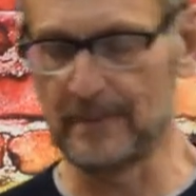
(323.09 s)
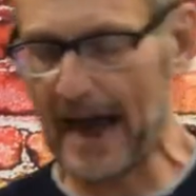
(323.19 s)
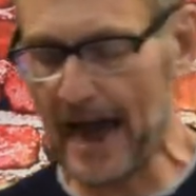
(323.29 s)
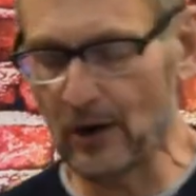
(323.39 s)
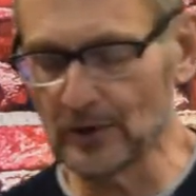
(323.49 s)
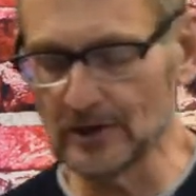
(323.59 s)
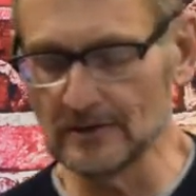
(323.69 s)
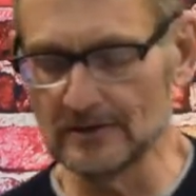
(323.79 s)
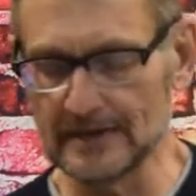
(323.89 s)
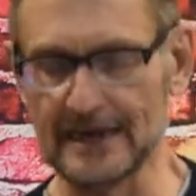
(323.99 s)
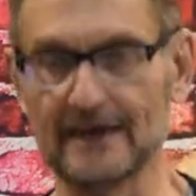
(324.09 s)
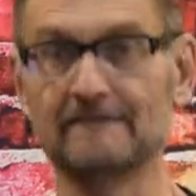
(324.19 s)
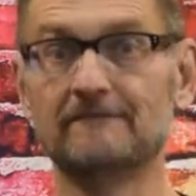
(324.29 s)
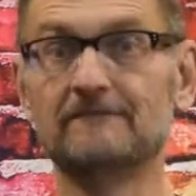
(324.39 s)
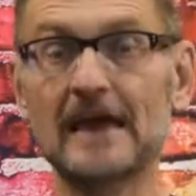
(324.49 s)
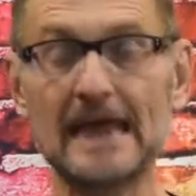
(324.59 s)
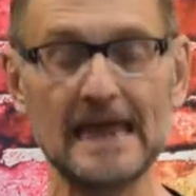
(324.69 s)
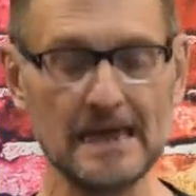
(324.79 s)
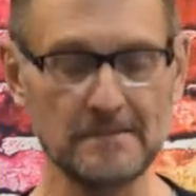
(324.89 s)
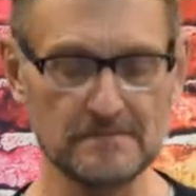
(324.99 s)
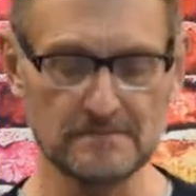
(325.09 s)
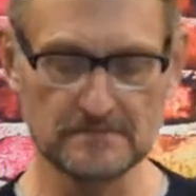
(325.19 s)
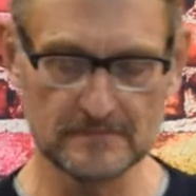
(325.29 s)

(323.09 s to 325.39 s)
power, he had fame,